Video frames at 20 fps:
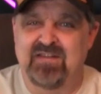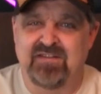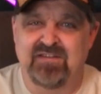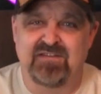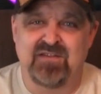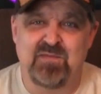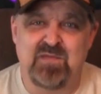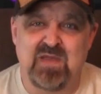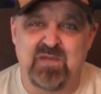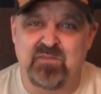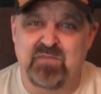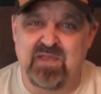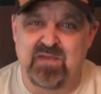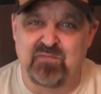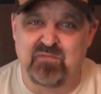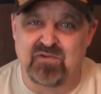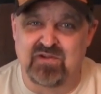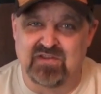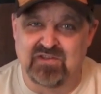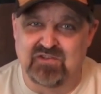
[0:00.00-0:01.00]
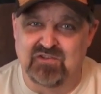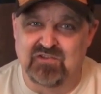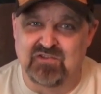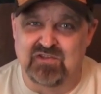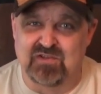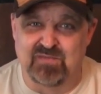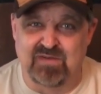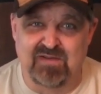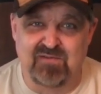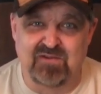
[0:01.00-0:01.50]
so many people on
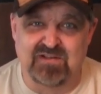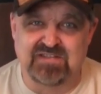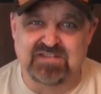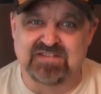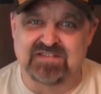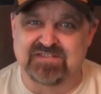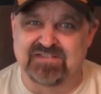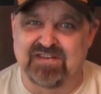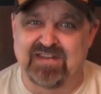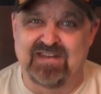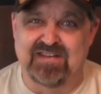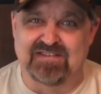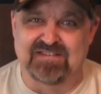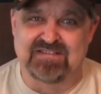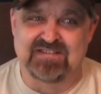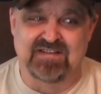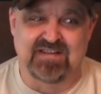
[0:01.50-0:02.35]
YouTube, I watch these videos,